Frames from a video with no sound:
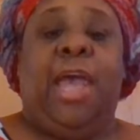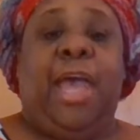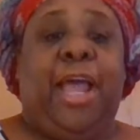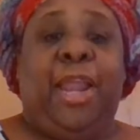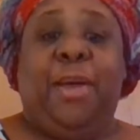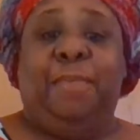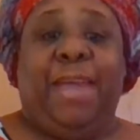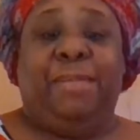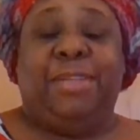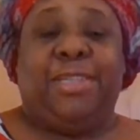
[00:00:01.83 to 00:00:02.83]
Hello,
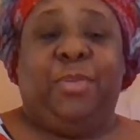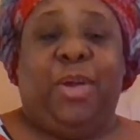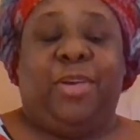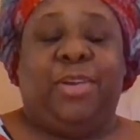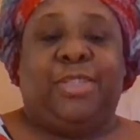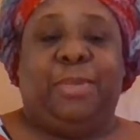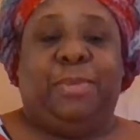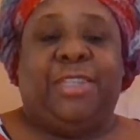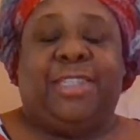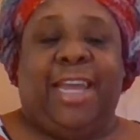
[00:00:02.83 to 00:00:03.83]
babies, and welcome to
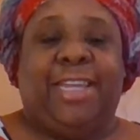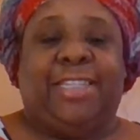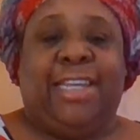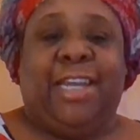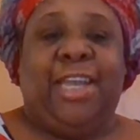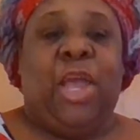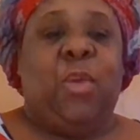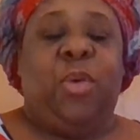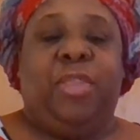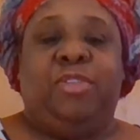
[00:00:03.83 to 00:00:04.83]
Simply Stacy,
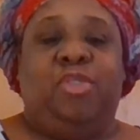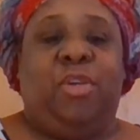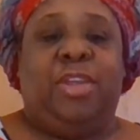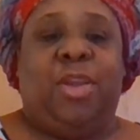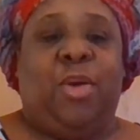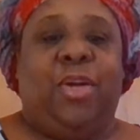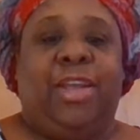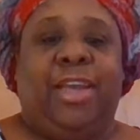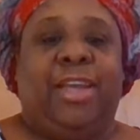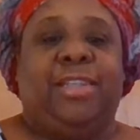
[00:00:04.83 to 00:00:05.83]
where the joy of the Lord
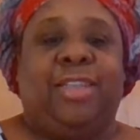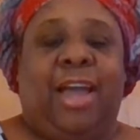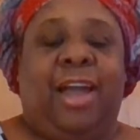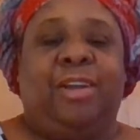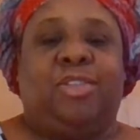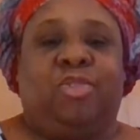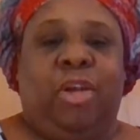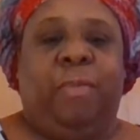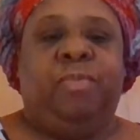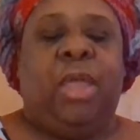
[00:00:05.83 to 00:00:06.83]
is our
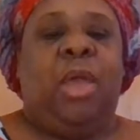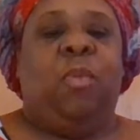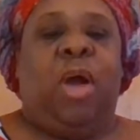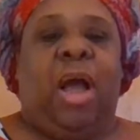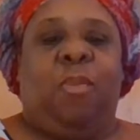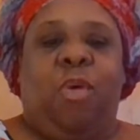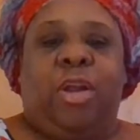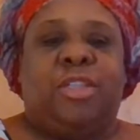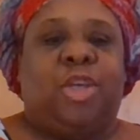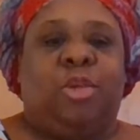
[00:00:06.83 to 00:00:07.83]
strength. Well, I
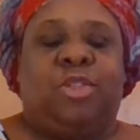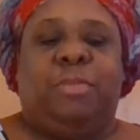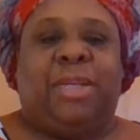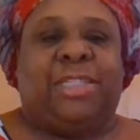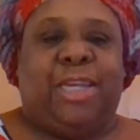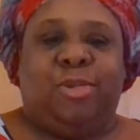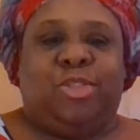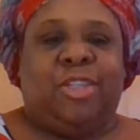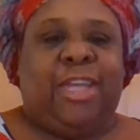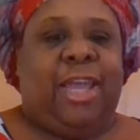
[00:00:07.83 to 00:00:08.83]
want to talk to my singles
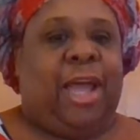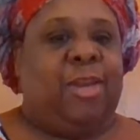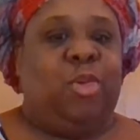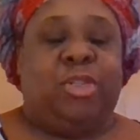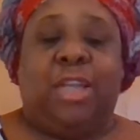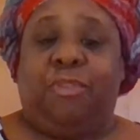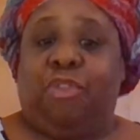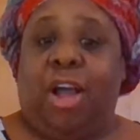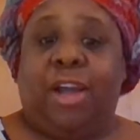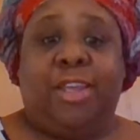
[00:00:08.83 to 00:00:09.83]
today. I know it's not
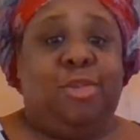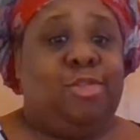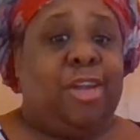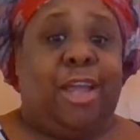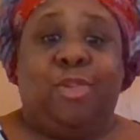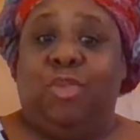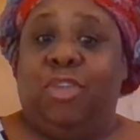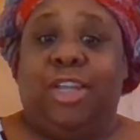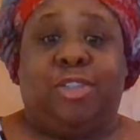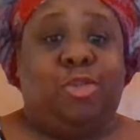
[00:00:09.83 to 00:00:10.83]
Friday. Usually I do
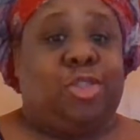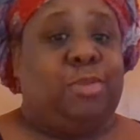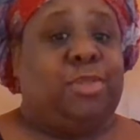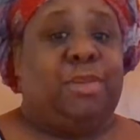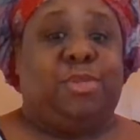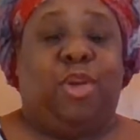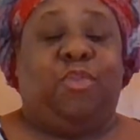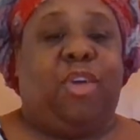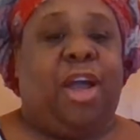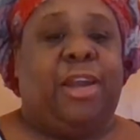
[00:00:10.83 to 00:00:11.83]
relationship tips on
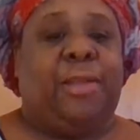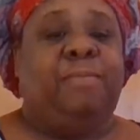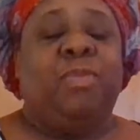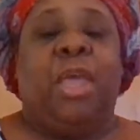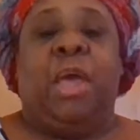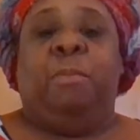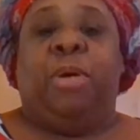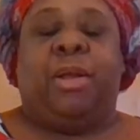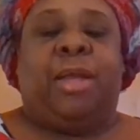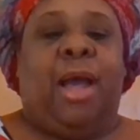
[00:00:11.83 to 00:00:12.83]
Friday,
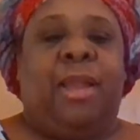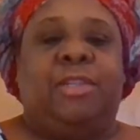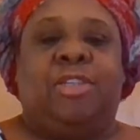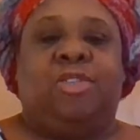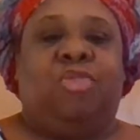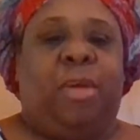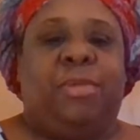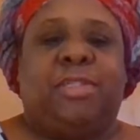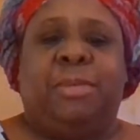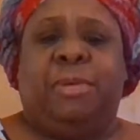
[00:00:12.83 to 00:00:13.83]
but God has just
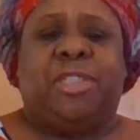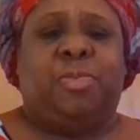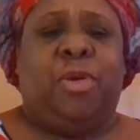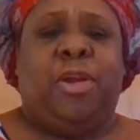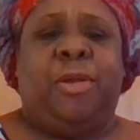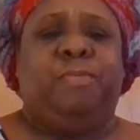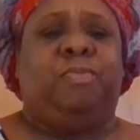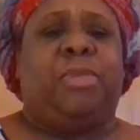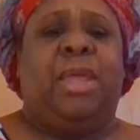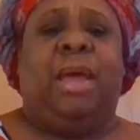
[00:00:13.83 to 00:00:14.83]
dropped this in my spirit,
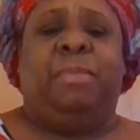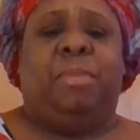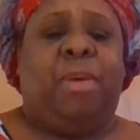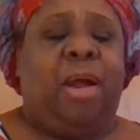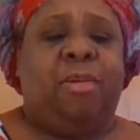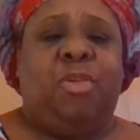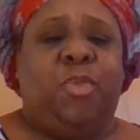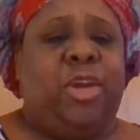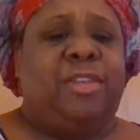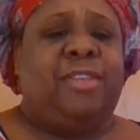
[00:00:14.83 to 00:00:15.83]
and I've been pondering
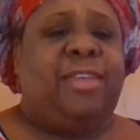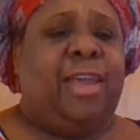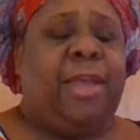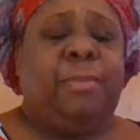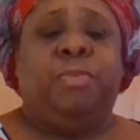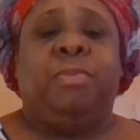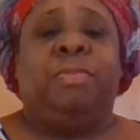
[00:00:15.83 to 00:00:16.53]
with it today.